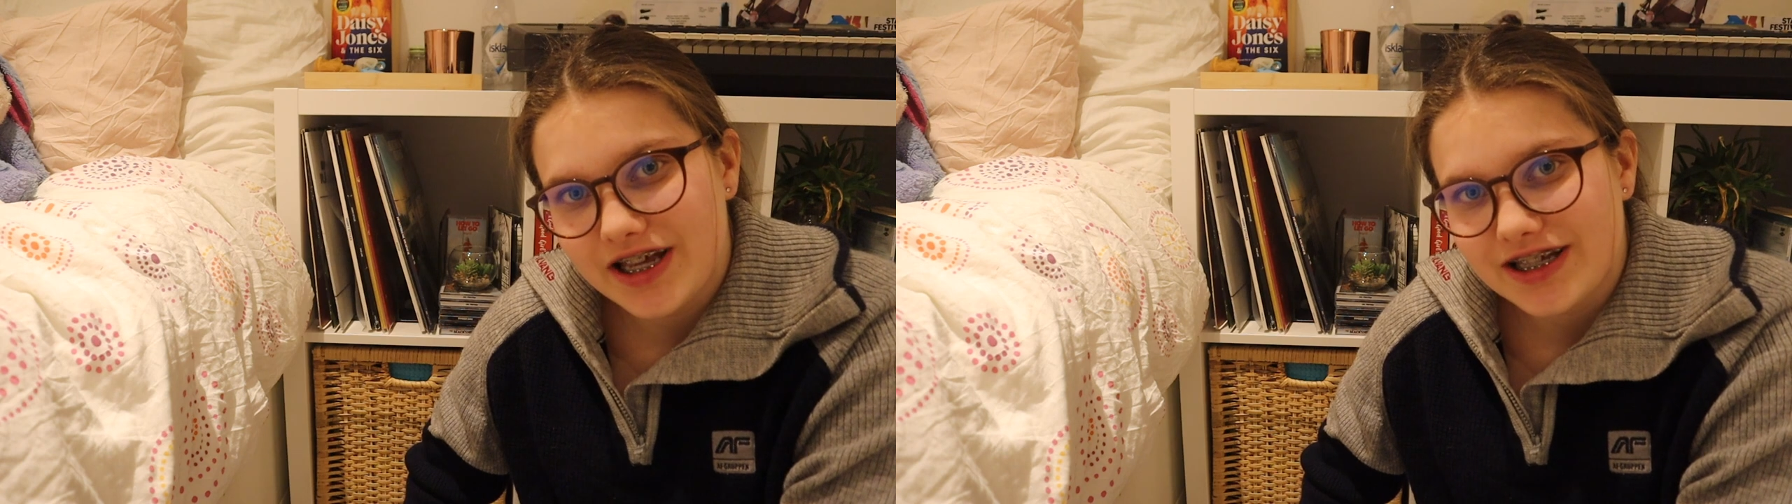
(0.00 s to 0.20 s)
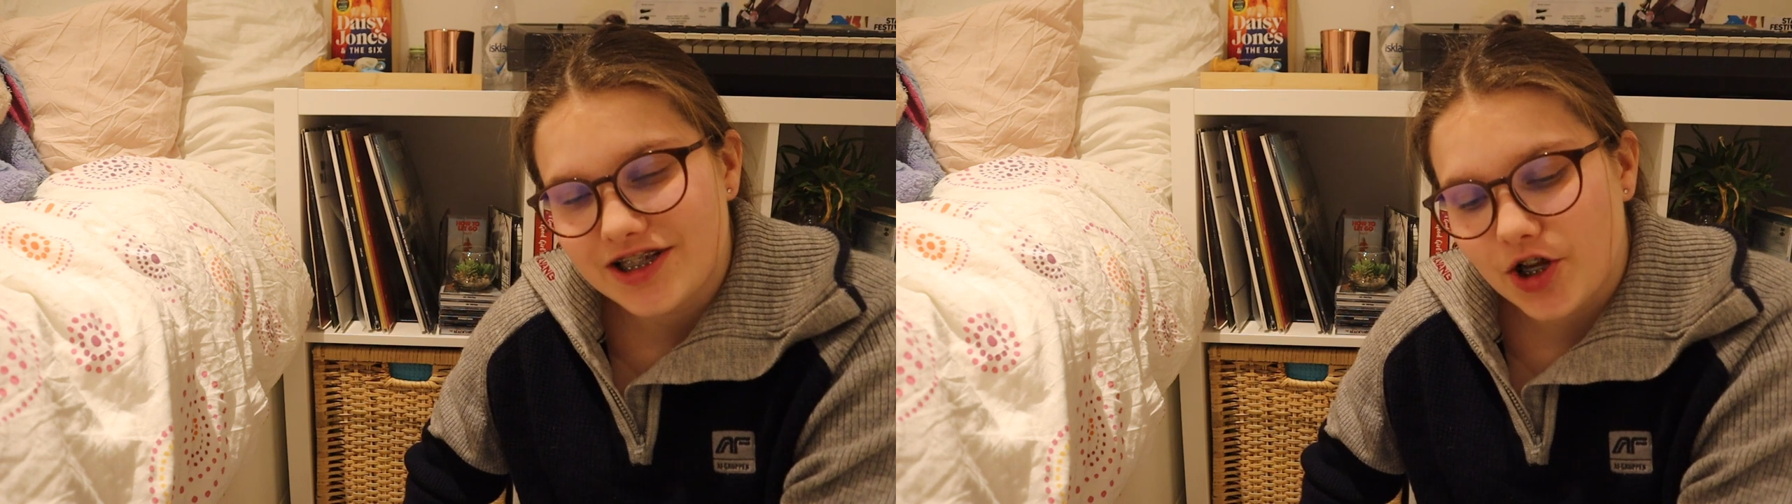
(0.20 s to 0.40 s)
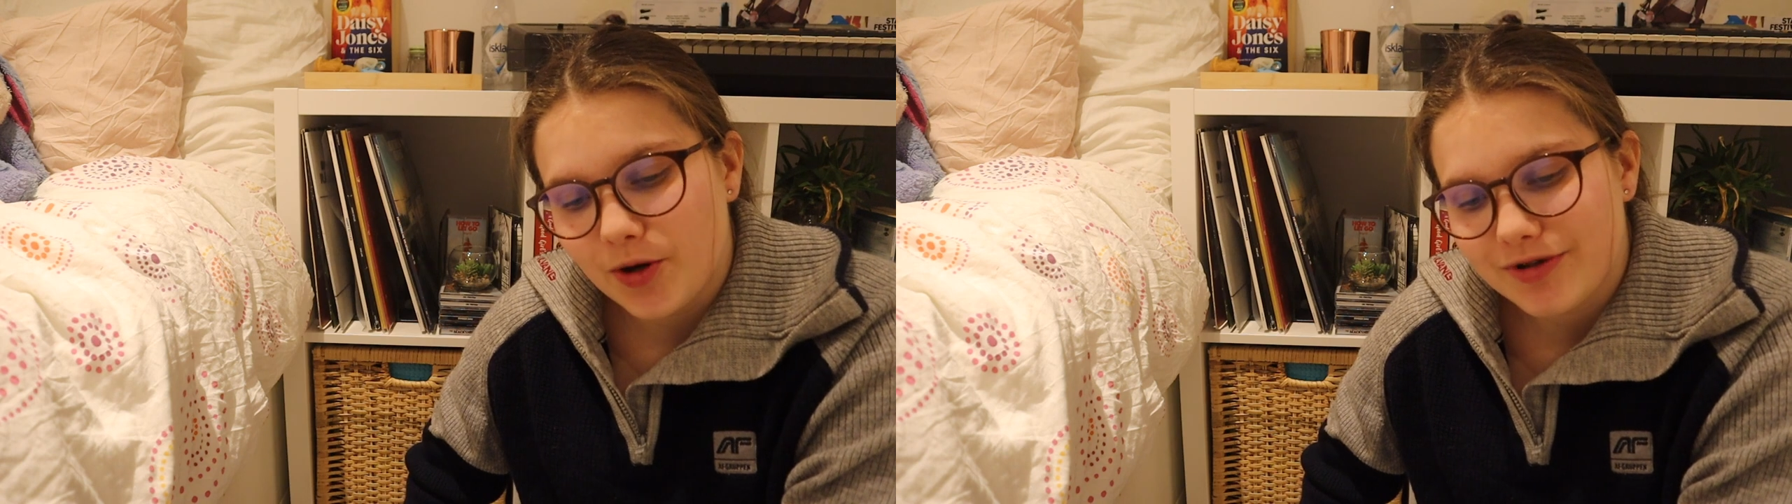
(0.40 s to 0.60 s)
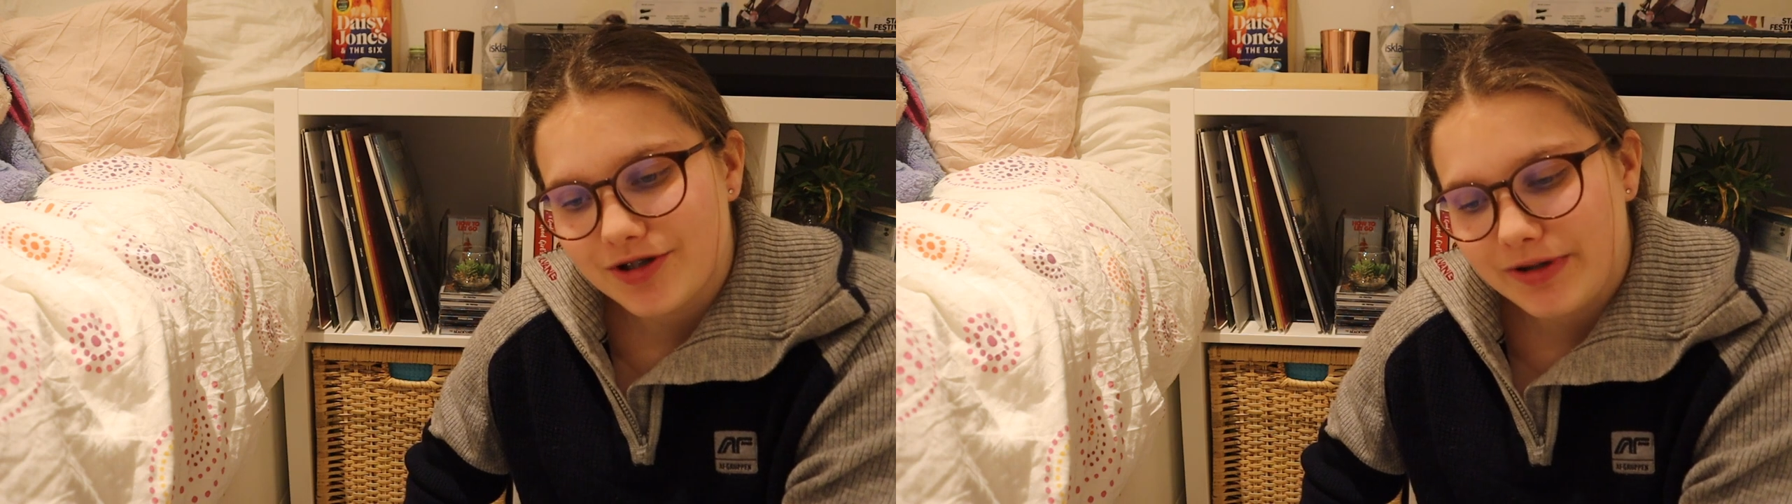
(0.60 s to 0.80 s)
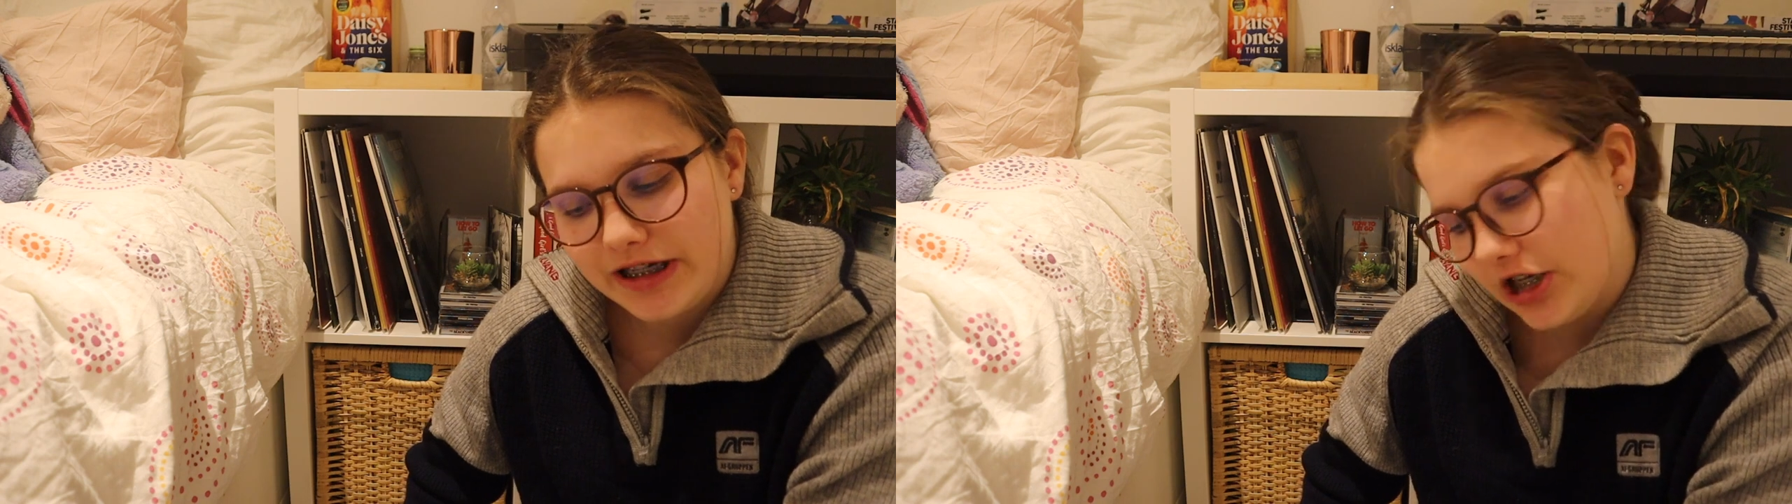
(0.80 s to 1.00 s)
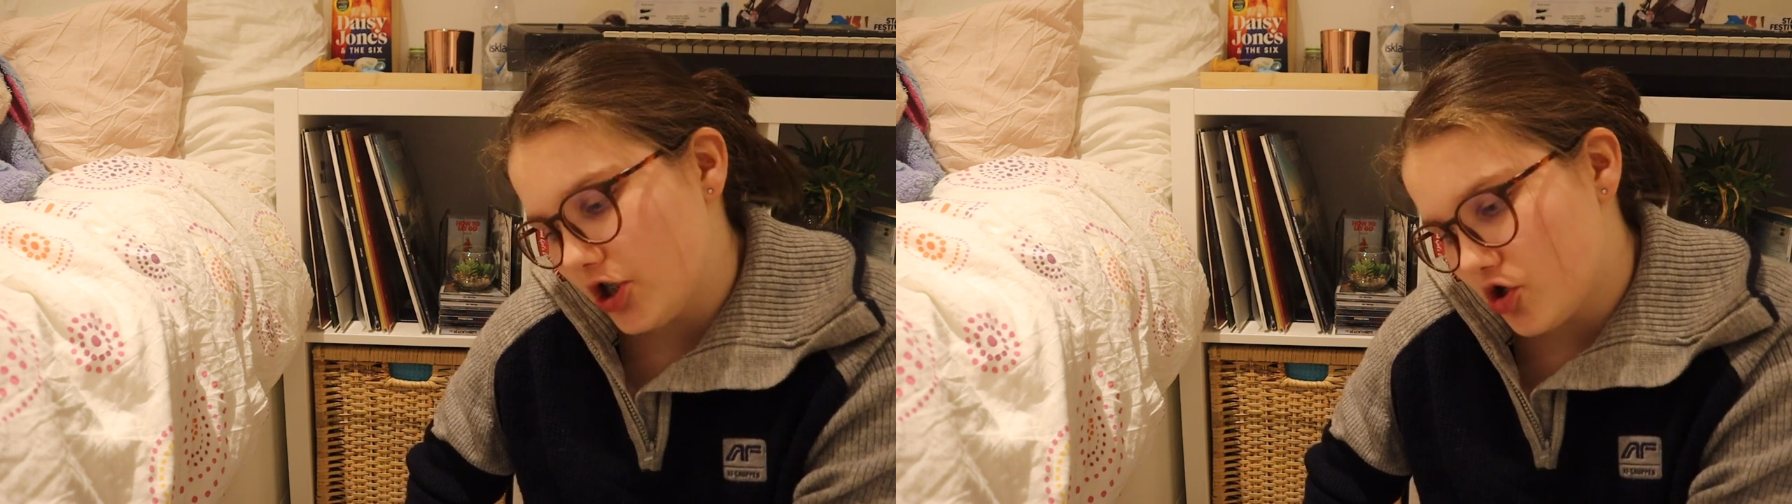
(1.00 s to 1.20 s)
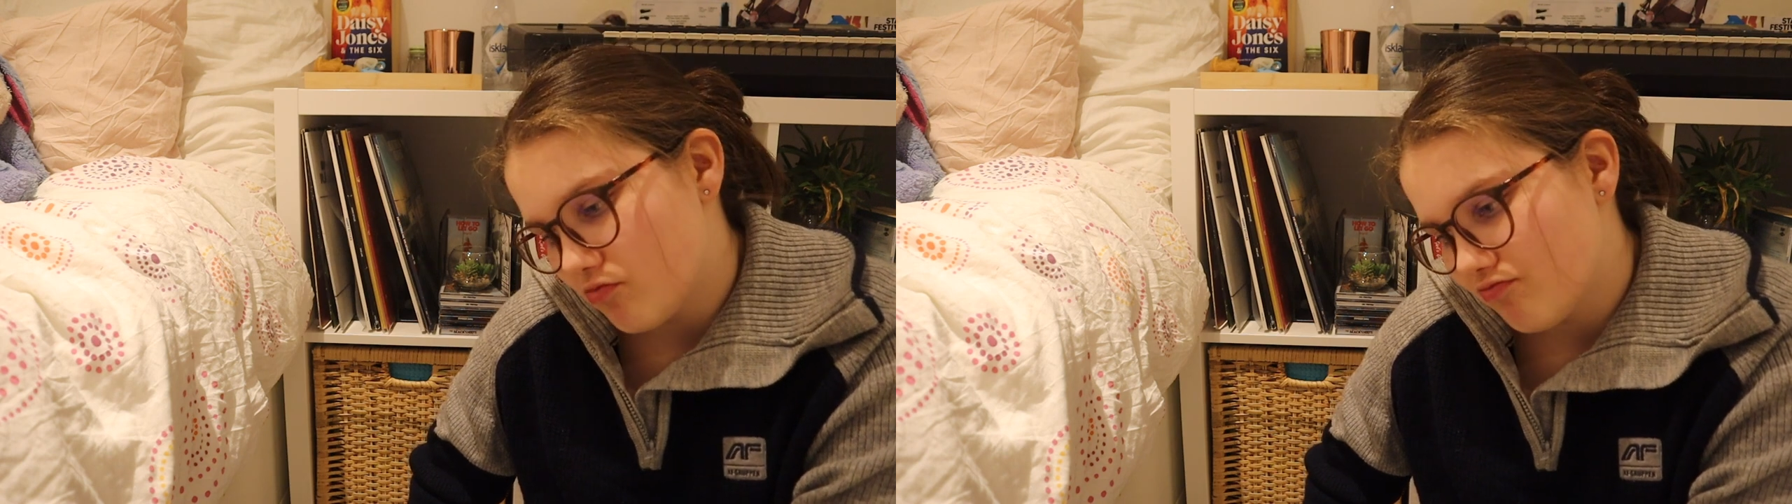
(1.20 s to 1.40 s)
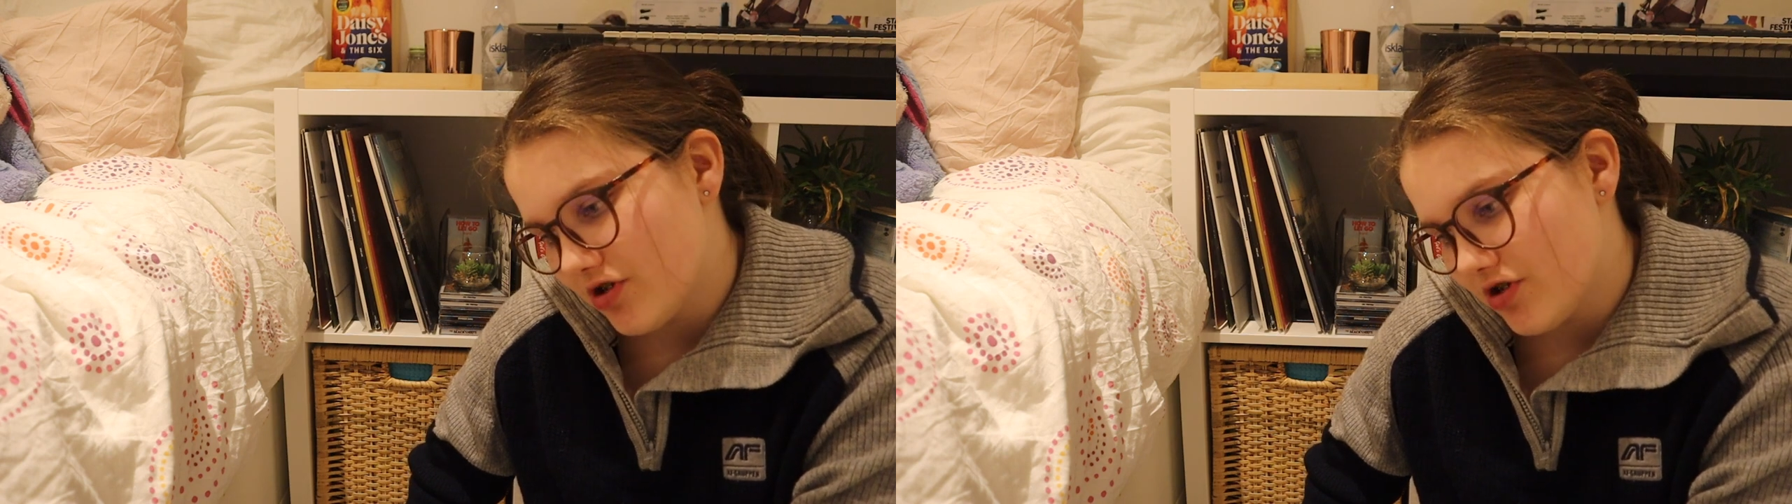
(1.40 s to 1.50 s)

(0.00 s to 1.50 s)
and it's almost been a year,